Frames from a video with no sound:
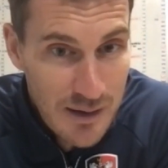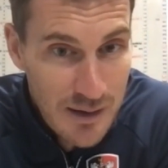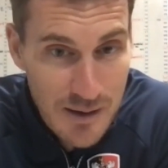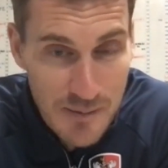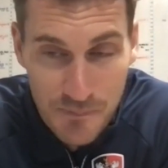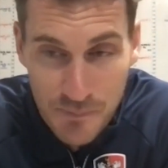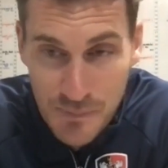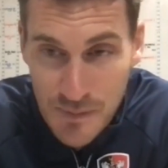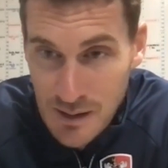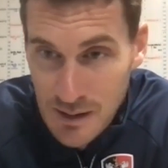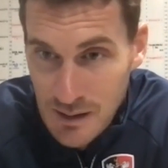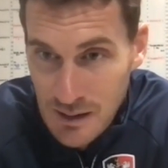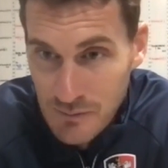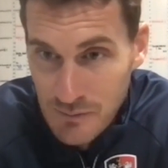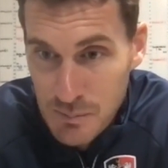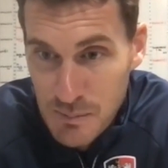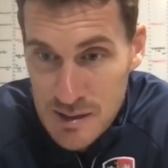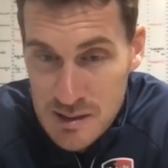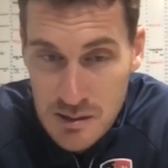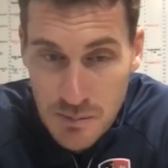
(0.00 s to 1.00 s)
Um, I
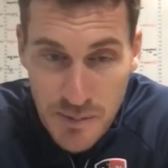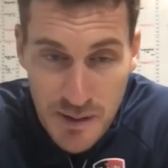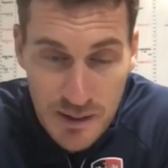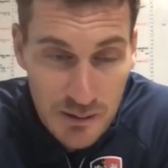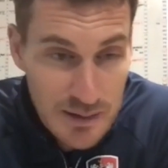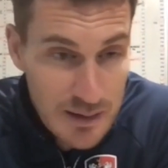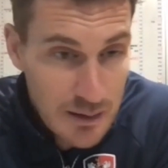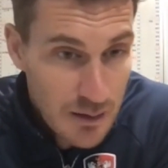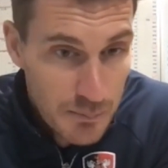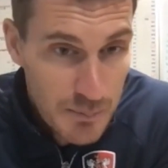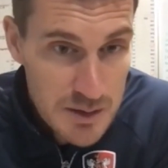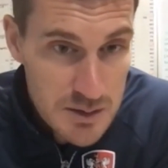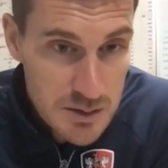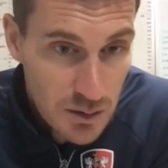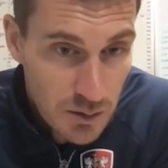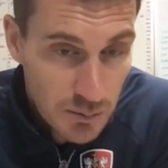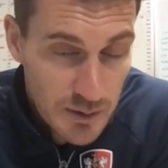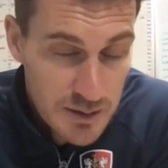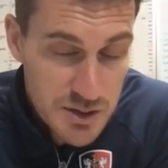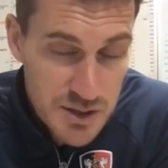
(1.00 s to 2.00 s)
mean, missed a penalty and they missed a
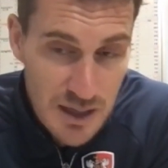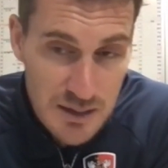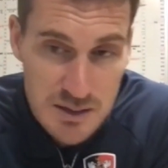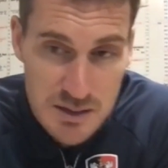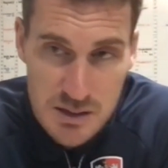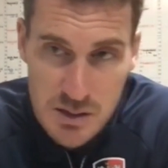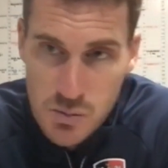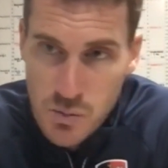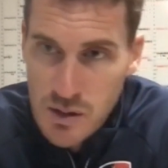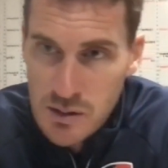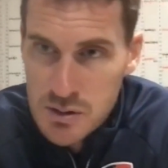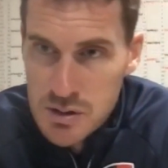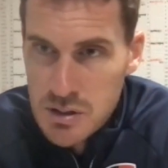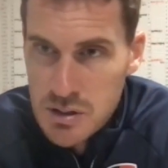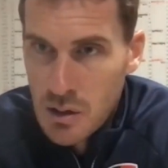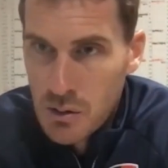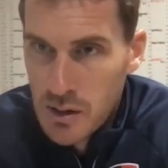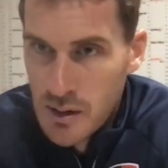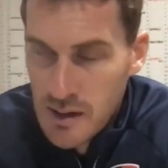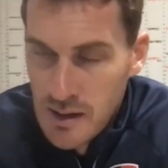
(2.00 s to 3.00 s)
couple of chances as well. So,